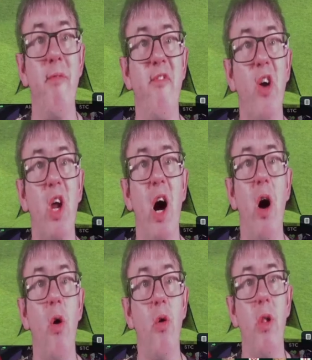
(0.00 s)
for
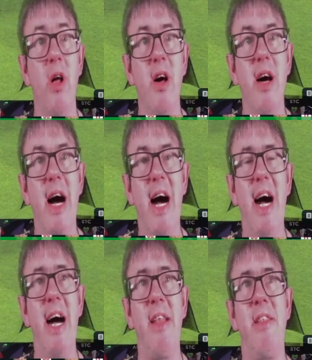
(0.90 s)
goal
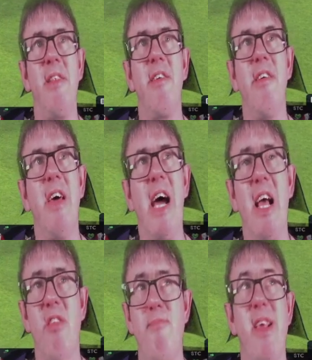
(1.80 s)
and
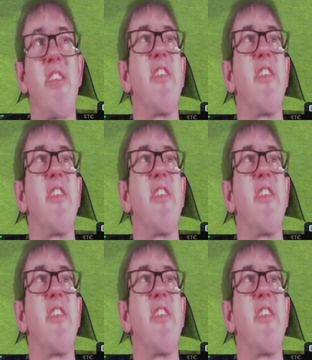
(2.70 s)
has missed the